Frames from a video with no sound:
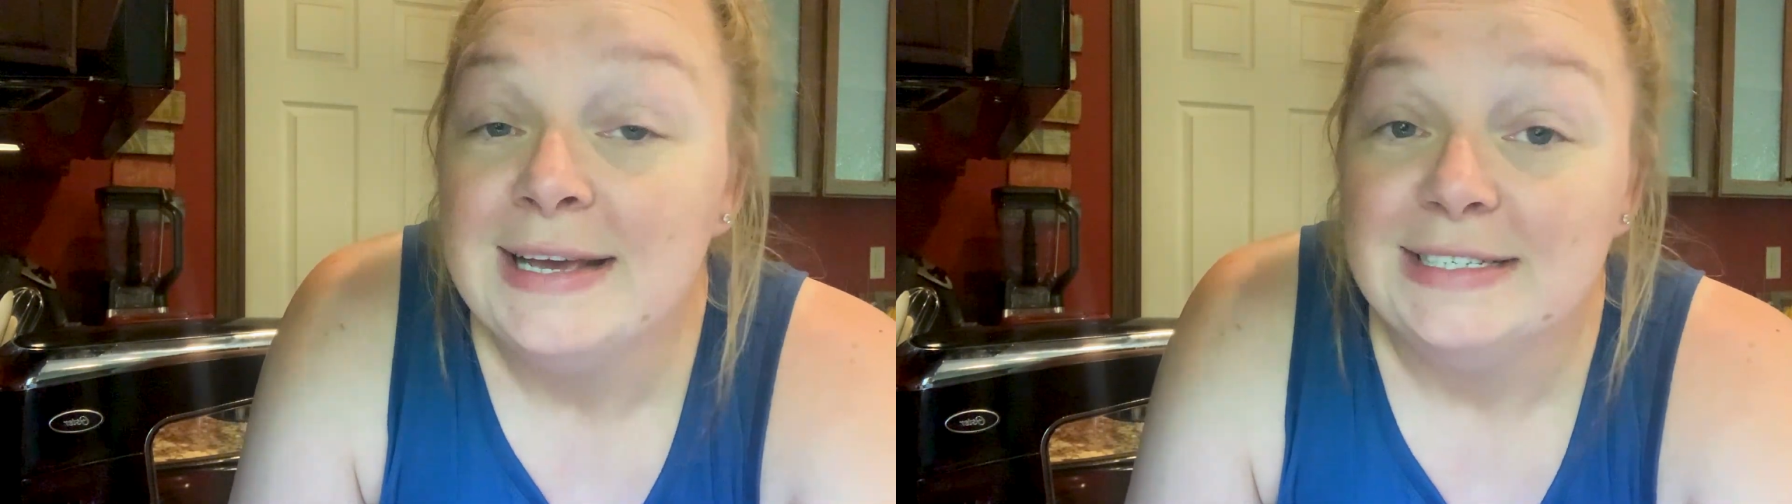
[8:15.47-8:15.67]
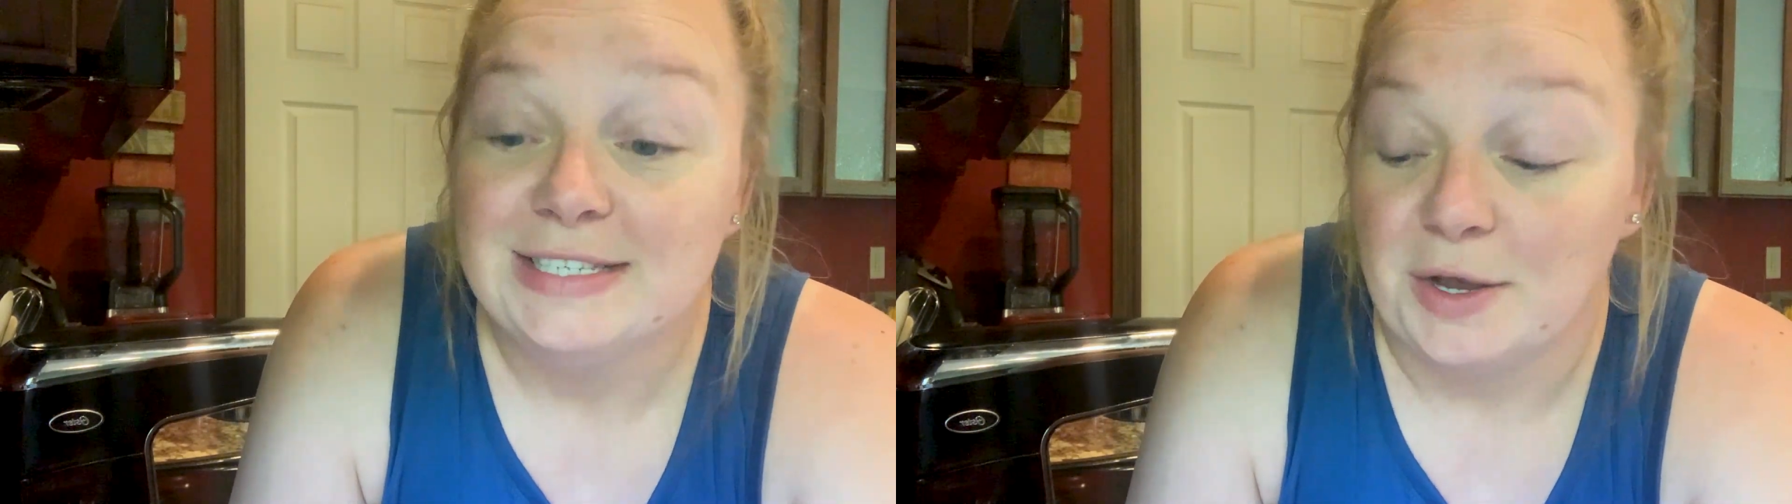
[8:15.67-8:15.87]

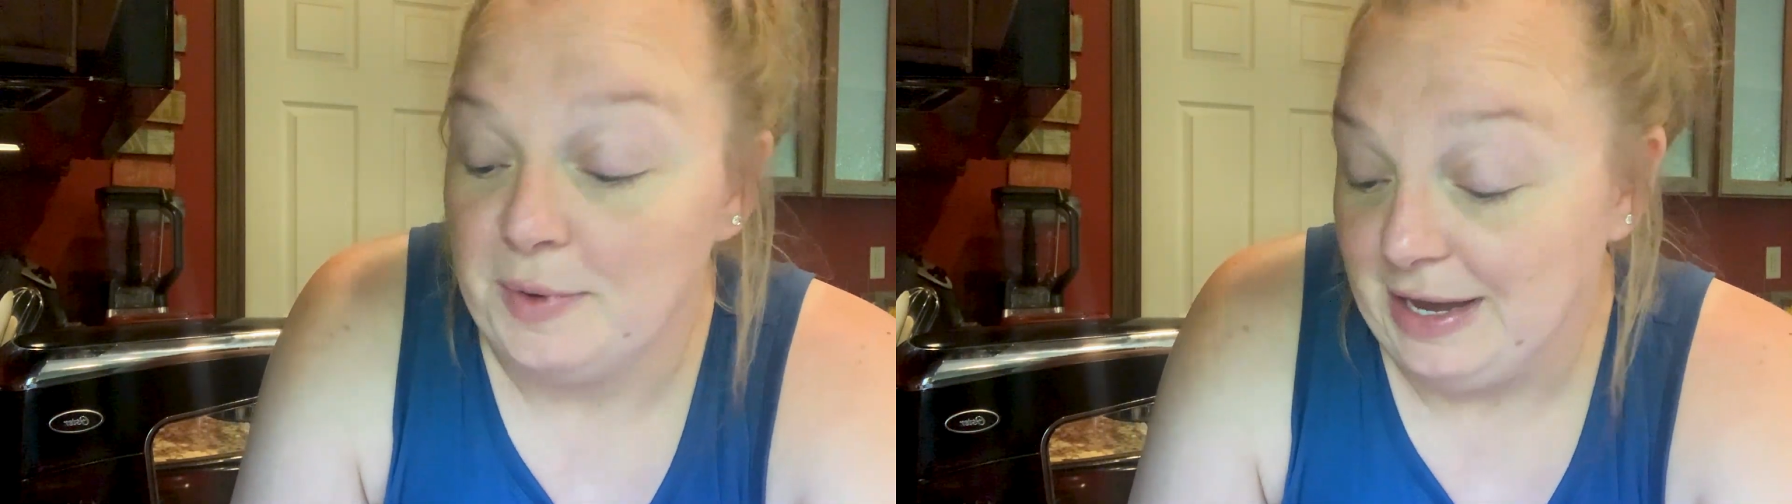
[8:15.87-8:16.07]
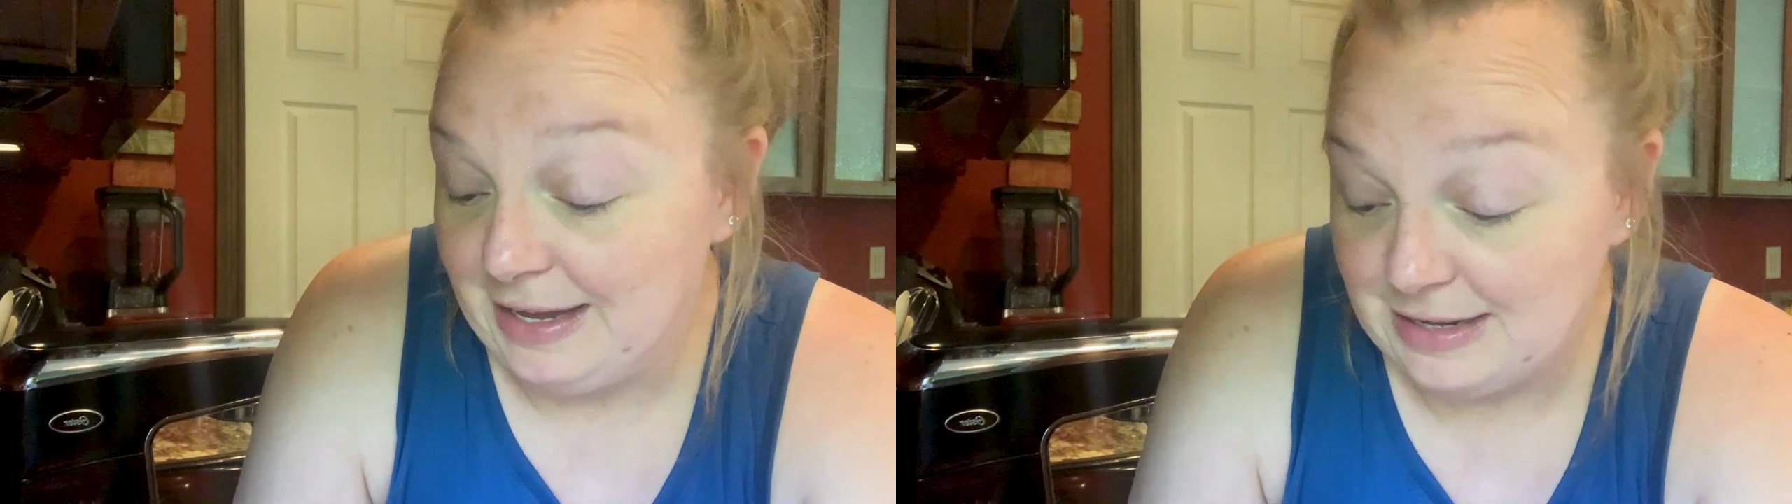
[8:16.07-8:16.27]
so
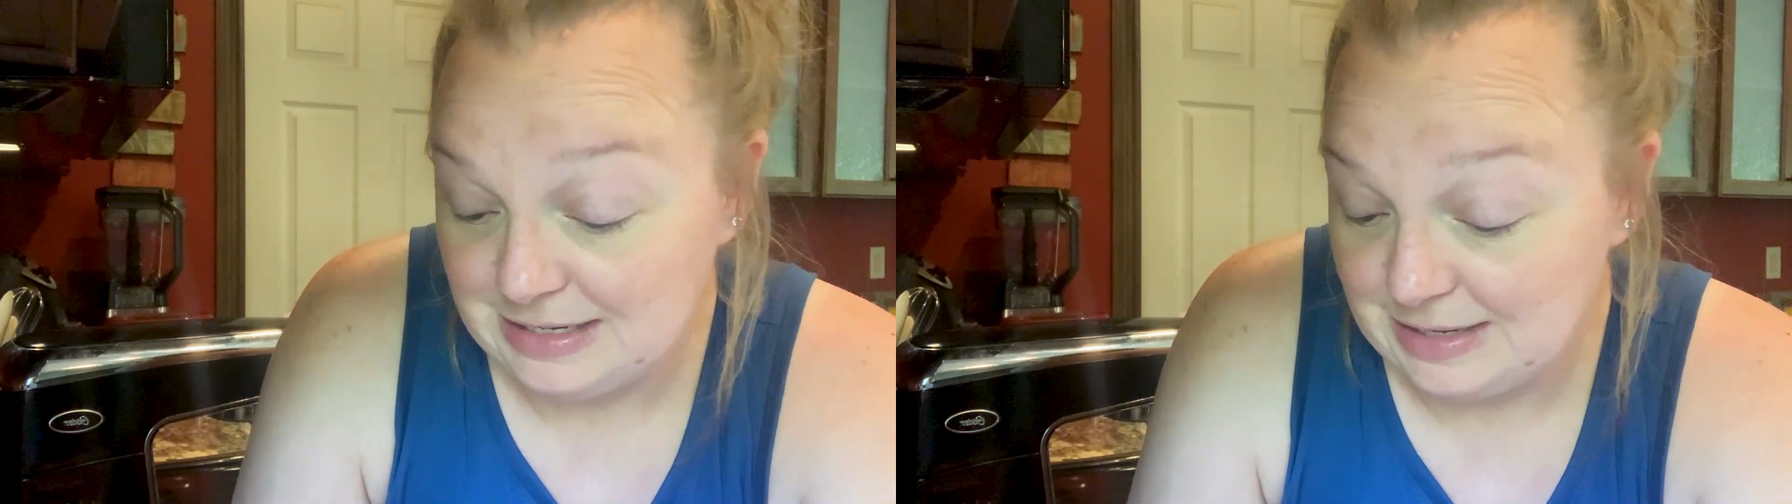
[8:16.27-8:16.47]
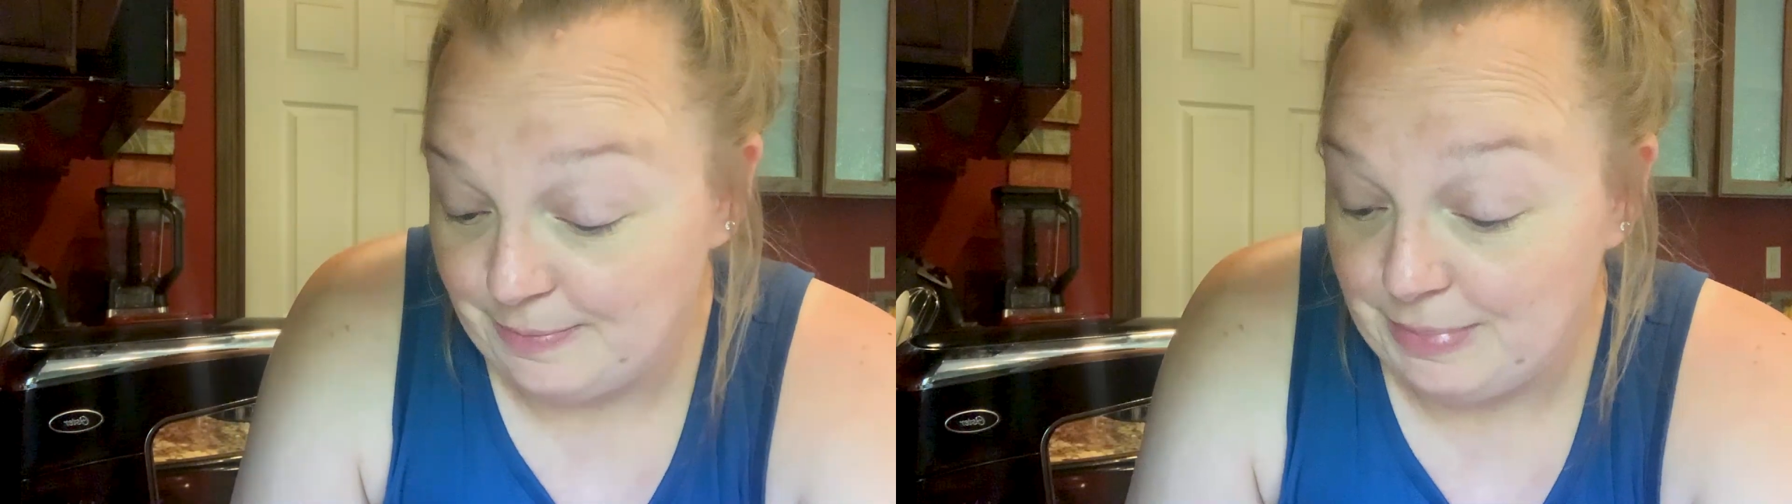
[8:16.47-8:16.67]
it
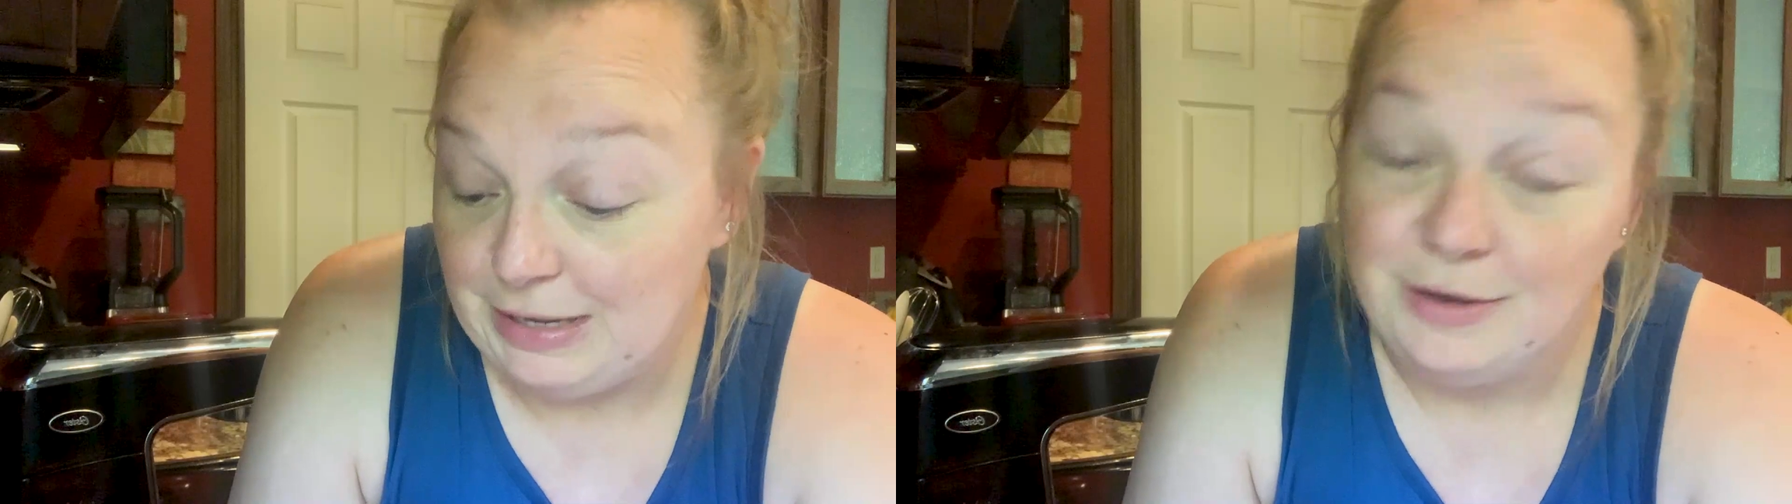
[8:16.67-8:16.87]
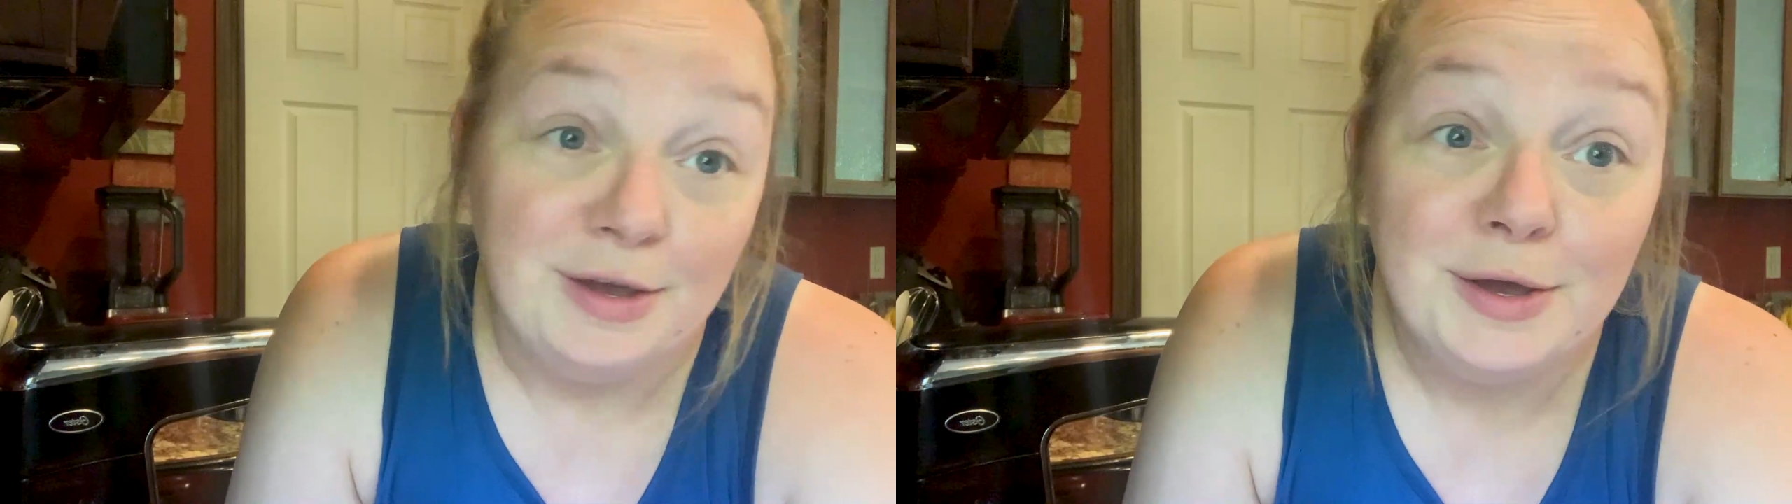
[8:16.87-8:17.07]
is
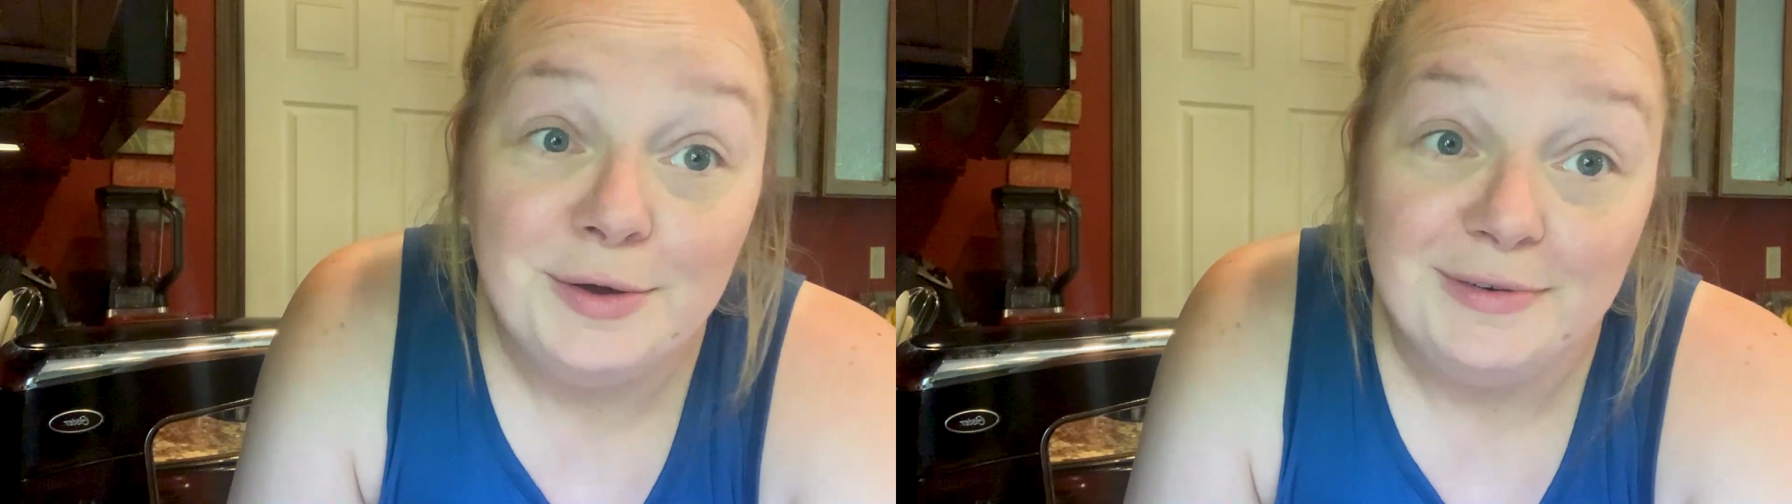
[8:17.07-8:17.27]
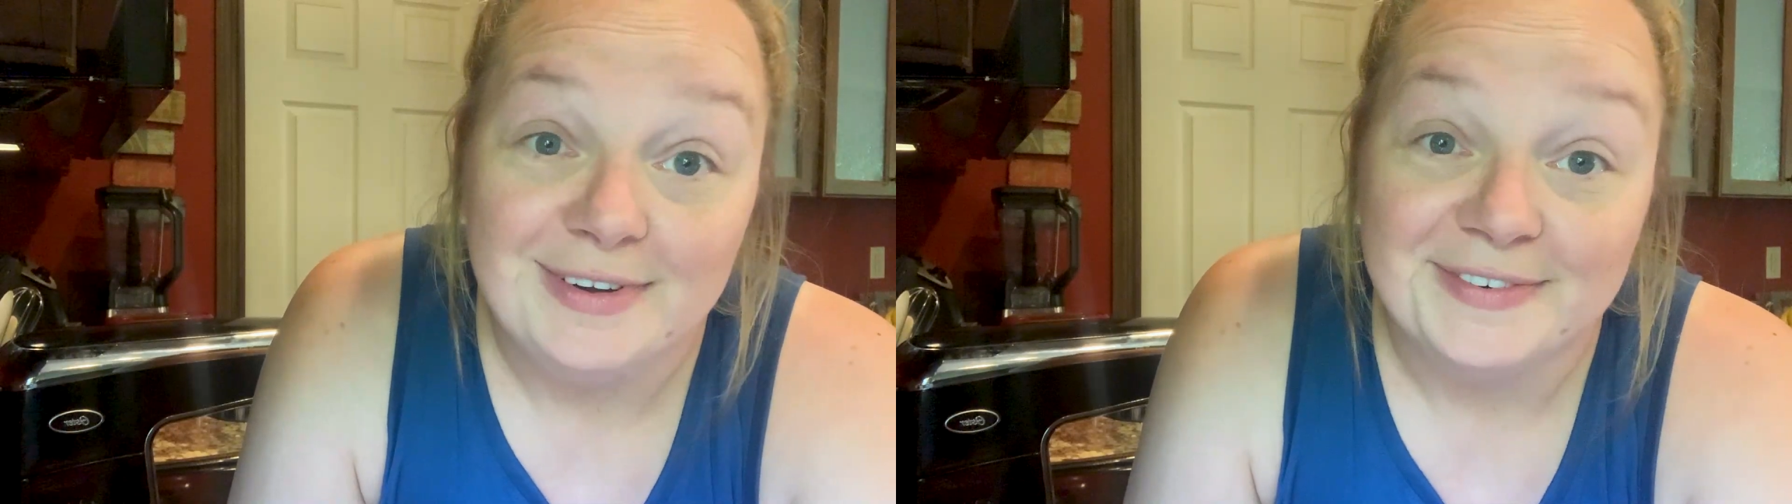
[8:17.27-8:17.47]

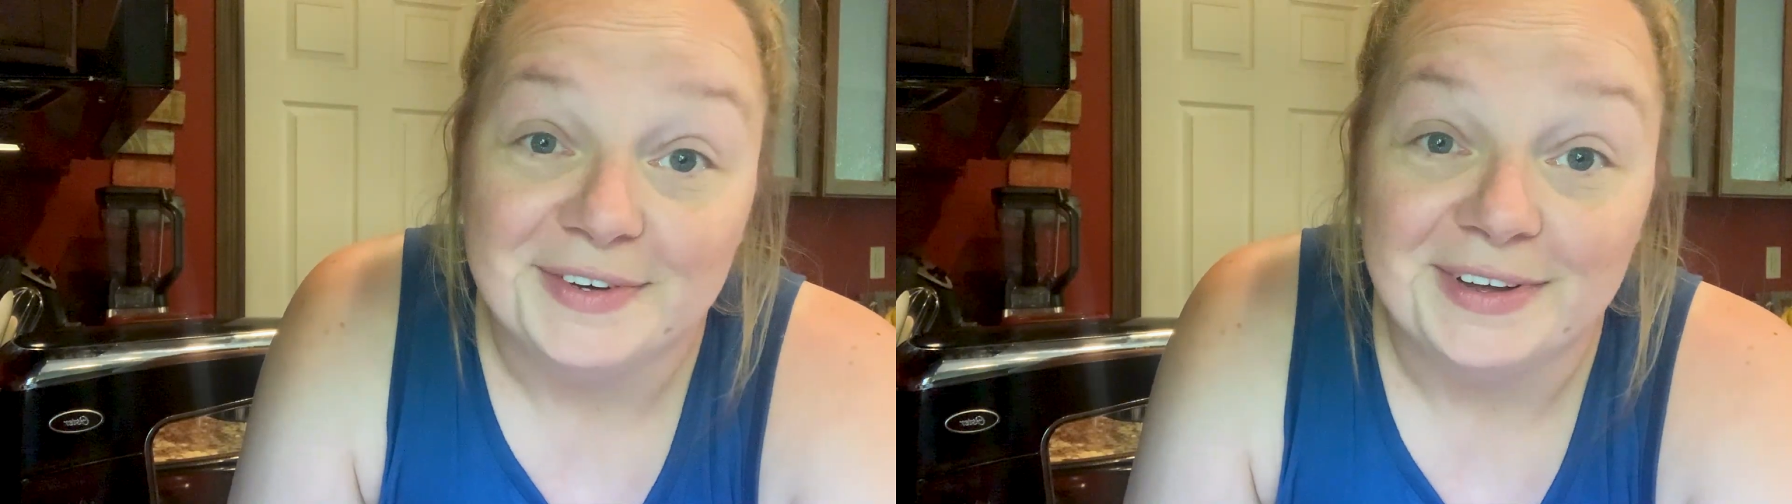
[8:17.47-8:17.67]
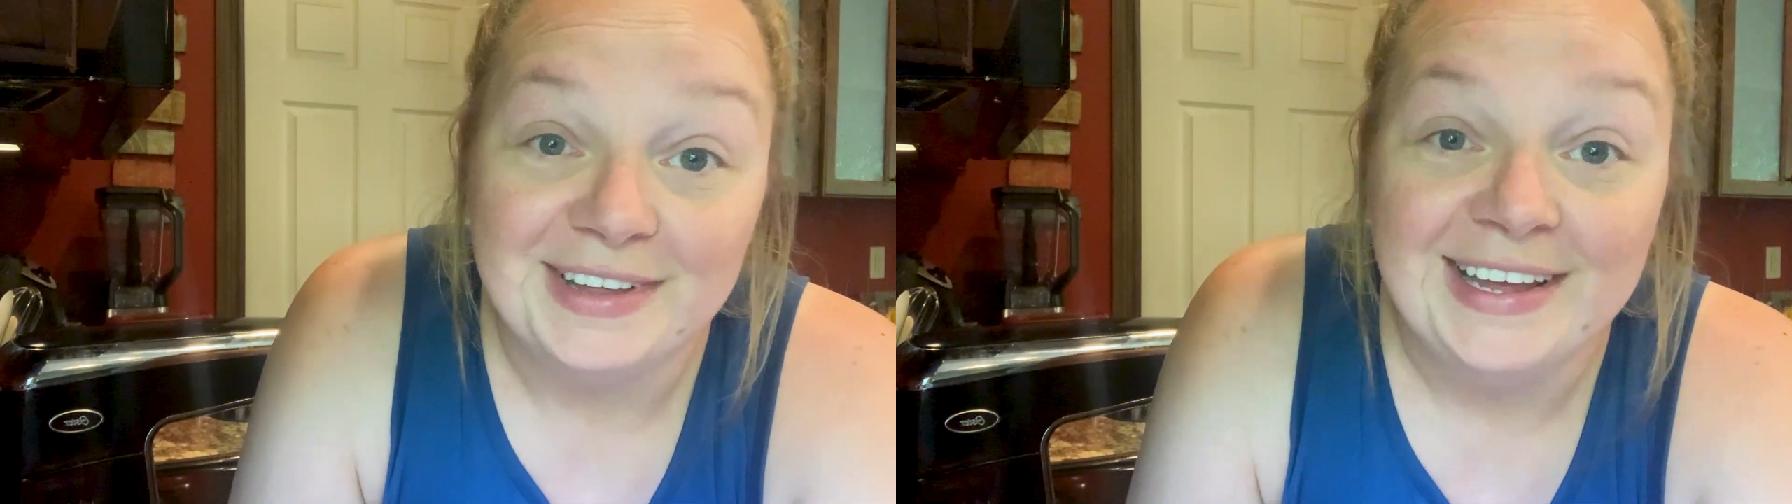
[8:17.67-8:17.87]
beautiful.